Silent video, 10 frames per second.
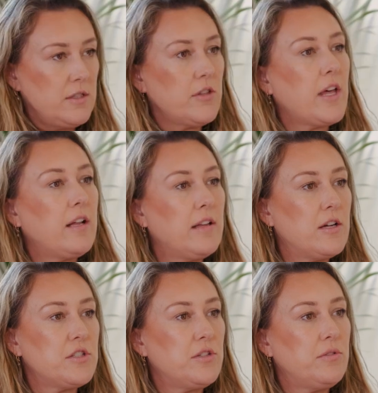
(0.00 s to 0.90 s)
that
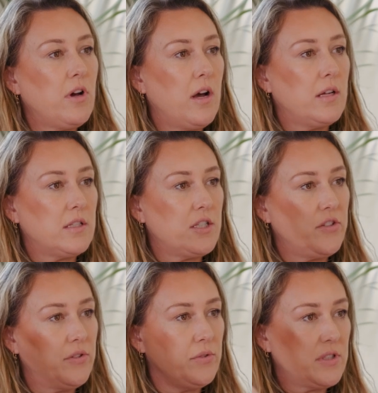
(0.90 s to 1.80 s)
allows you not
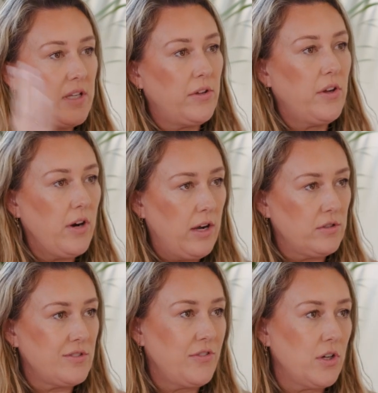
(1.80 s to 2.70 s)
to sell your
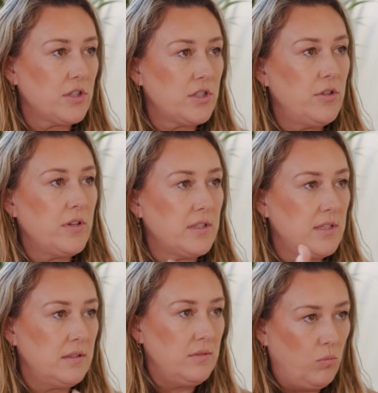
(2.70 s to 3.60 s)
house first. You can
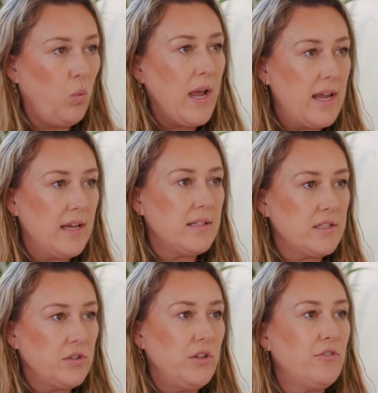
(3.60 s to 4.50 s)
wait
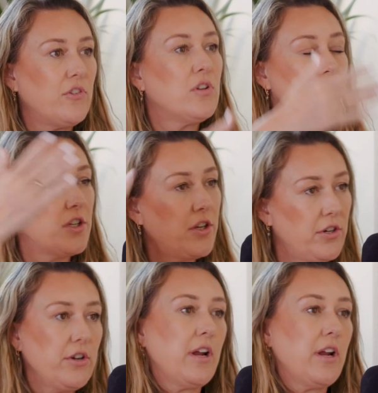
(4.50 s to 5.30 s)
until you've secured your